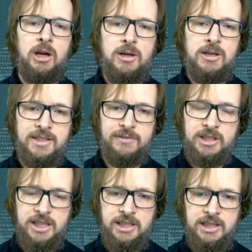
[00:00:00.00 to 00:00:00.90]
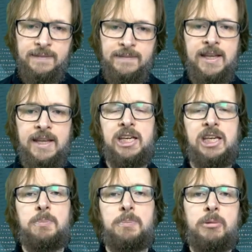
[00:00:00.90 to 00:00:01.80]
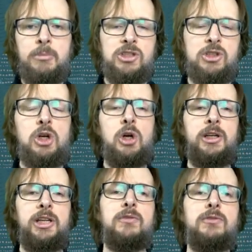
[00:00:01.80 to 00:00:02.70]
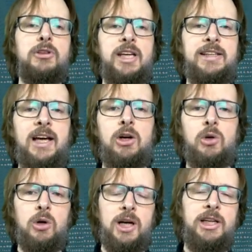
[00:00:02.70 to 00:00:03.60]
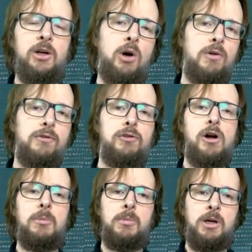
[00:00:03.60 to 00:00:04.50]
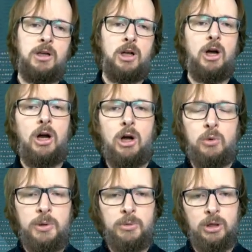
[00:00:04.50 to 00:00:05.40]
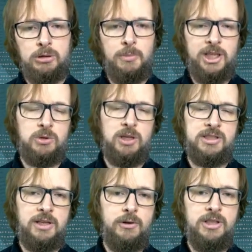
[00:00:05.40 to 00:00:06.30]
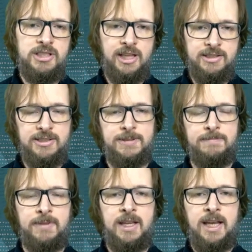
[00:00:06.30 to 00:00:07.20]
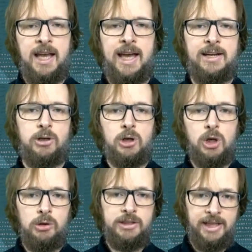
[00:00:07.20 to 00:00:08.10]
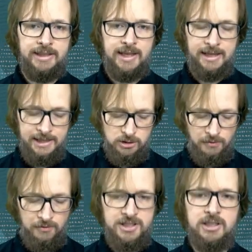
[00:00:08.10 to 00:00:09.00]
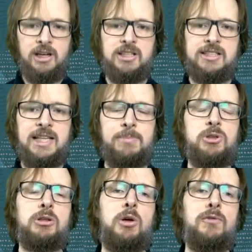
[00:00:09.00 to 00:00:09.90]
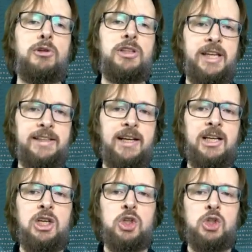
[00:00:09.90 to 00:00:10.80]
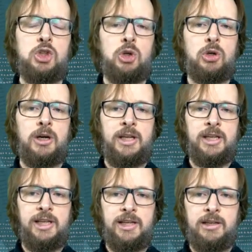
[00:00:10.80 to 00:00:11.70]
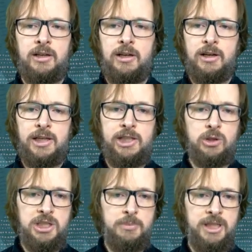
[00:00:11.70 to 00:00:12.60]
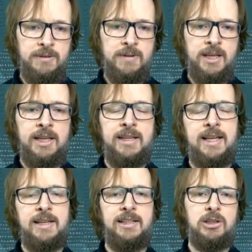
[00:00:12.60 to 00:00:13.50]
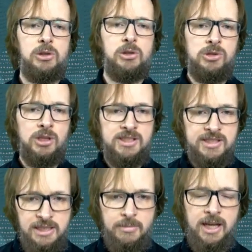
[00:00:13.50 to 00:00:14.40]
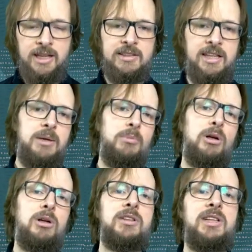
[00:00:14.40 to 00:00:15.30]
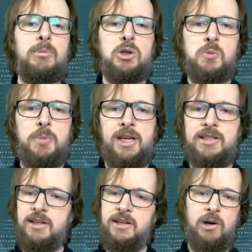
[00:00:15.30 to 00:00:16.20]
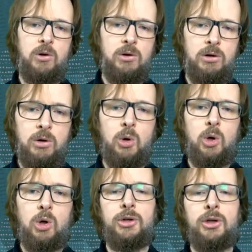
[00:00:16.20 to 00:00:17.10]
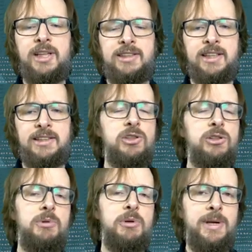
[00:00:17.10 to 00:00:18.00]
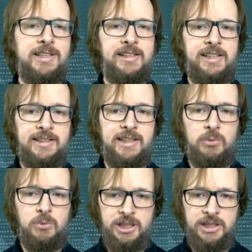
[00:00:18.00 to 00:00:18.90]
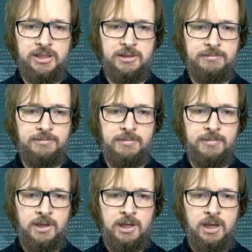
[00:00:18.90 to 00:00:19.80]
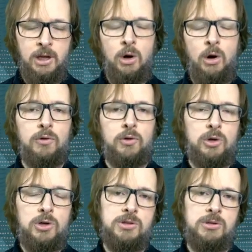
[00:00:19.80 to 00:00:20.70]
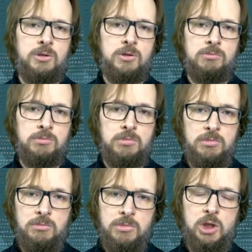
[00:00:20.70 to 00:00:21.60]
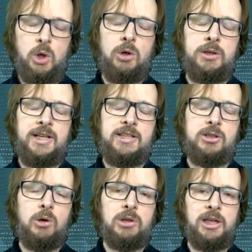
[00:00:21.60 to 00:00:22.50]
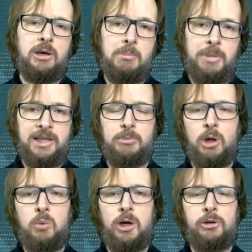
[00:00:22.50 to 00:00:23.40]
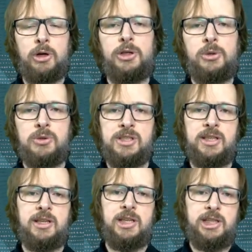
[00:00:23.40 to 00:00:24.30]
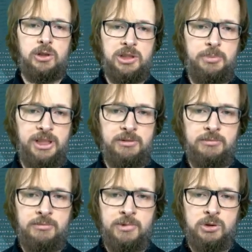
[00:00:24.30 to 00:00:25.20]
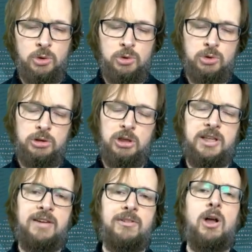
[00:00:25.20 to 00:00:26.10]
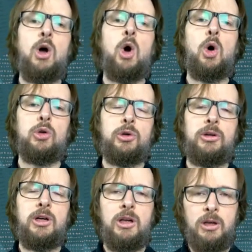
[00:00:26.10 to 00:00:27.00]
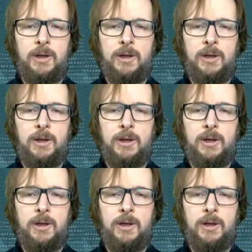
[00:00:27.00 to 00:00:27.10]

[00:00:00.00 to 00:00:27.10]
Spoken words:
8.0 It permits cloning of the data locally or from a remote MySQL server instance. And the clone data, it's a physical snapshot of the data stored in InnoDB that includes schema, table space, and all the data dictionary metadata we need. Of course, clone, it's only compatible when you are using InnoDB. So you should not have other